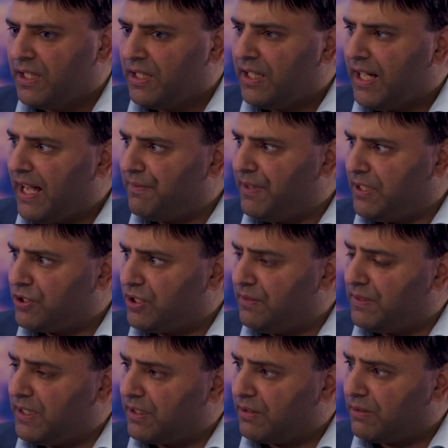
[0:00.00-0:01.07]
Have they
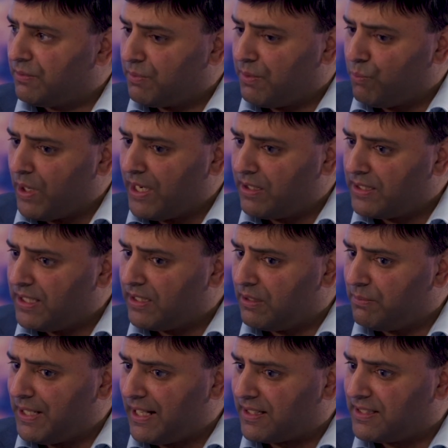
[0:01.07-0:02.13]
achieved it? When are they going to
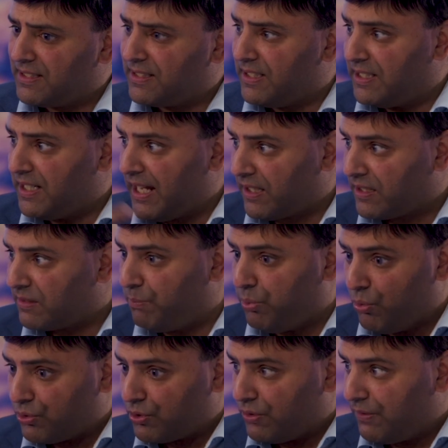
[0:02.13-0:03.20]
be accessed the next
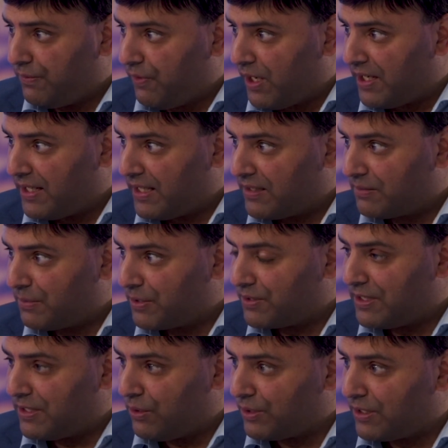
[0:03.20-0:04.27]
portion of finance? Because
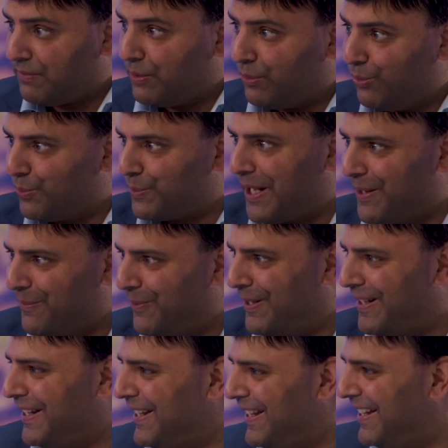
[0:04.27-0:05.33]
they don't give it all day one.
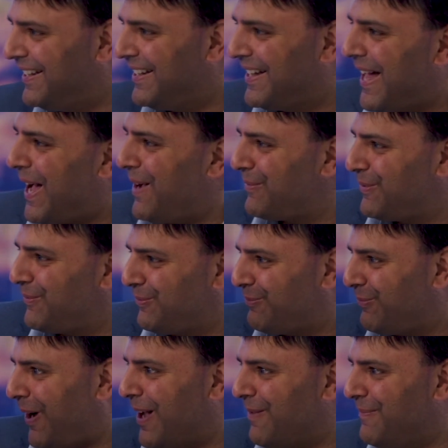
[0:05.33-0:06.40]
Here, have
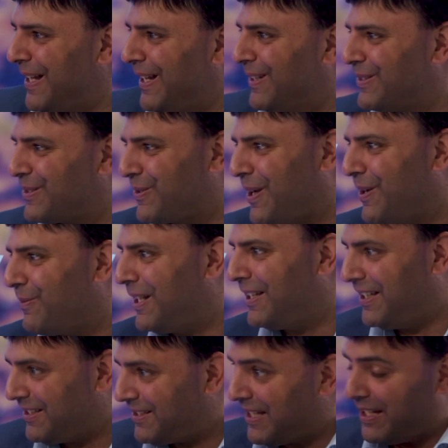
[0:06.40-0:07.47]
5 million straight away.
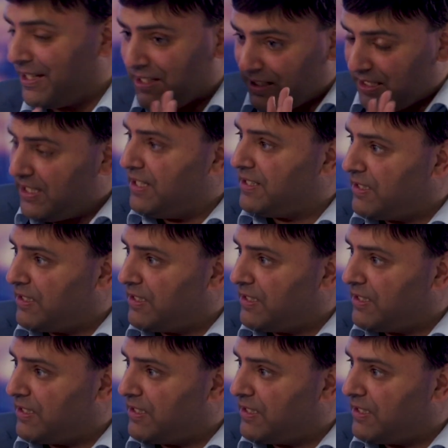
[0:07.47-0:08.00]
They say, here's a